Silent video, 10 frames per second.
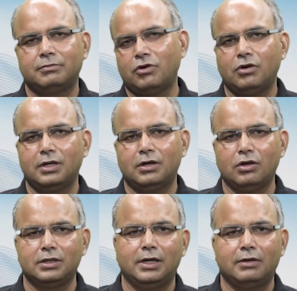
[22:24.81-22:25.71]

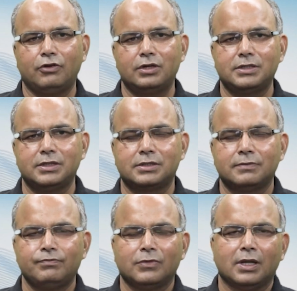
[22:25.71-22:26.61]
all the advantages,
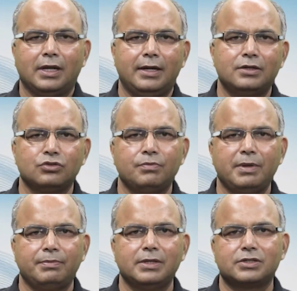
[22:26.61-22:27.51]
and so
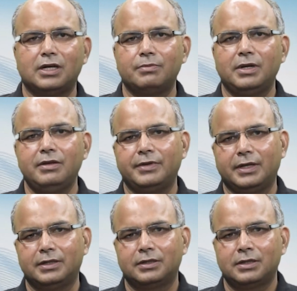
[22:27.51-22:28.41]
people start
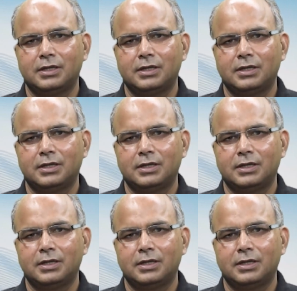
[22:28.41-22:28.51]
believing it.